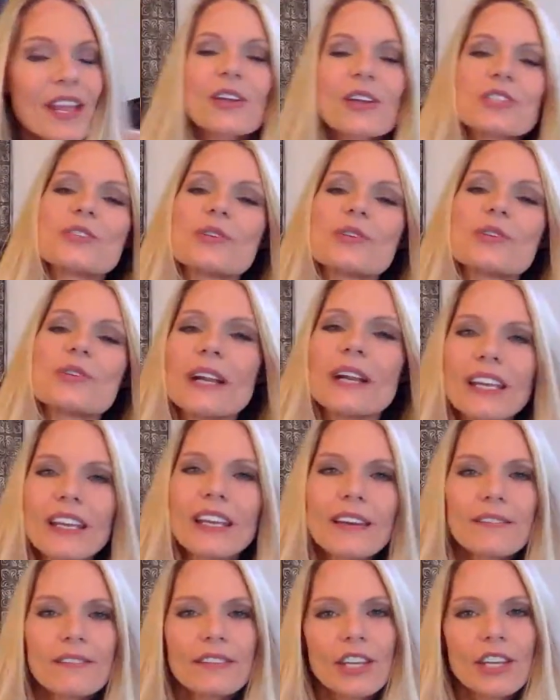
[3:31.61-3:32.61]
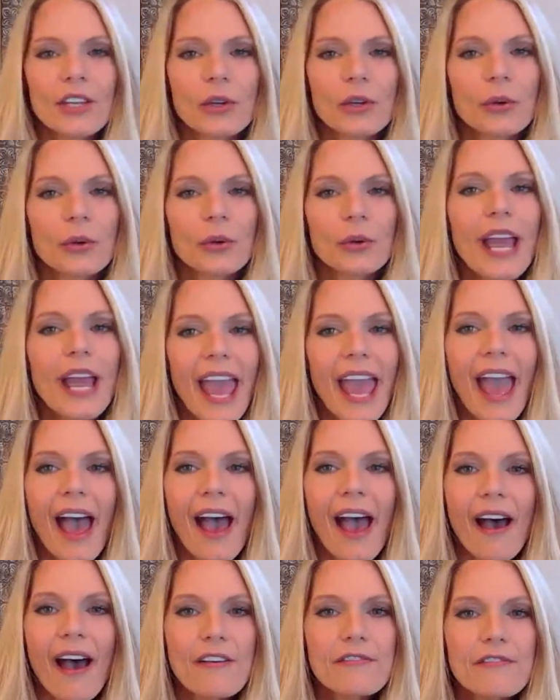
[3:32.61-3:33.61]
do any of you
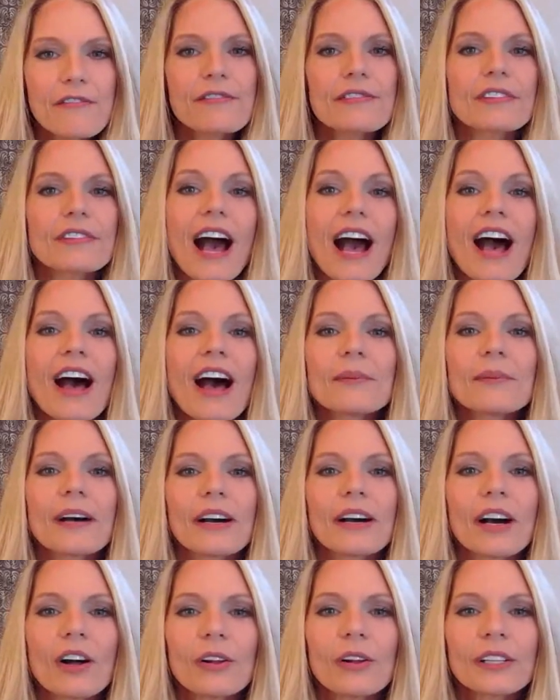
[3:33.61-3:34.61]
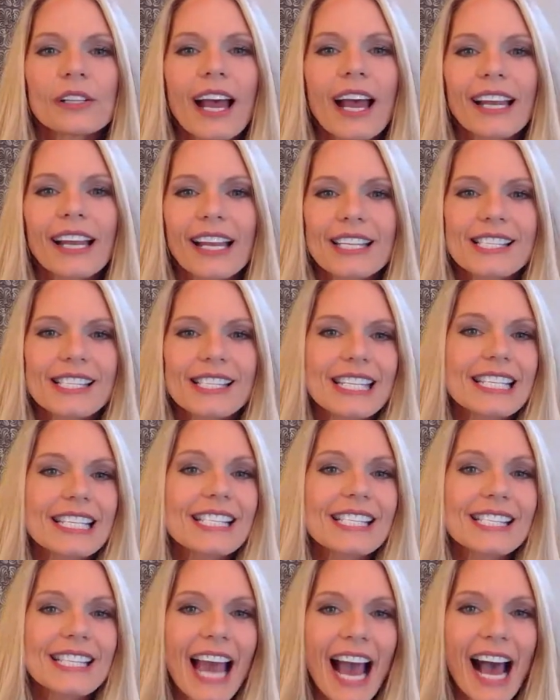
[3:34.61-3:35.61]
have, hold on, I see
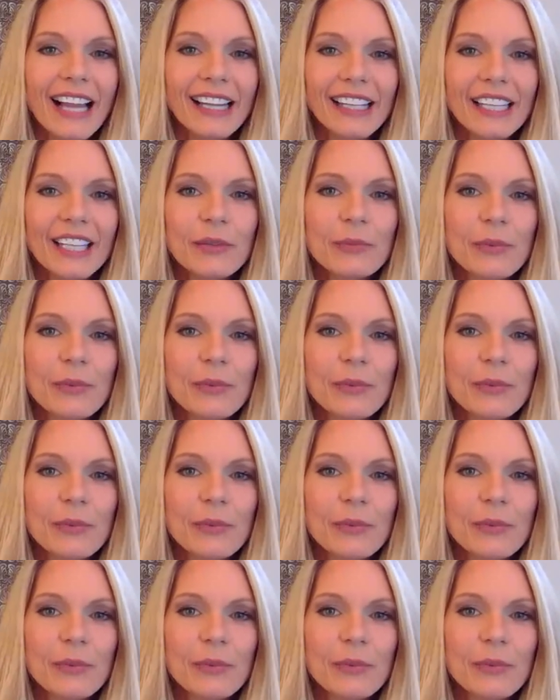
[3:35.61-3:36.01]
Sally.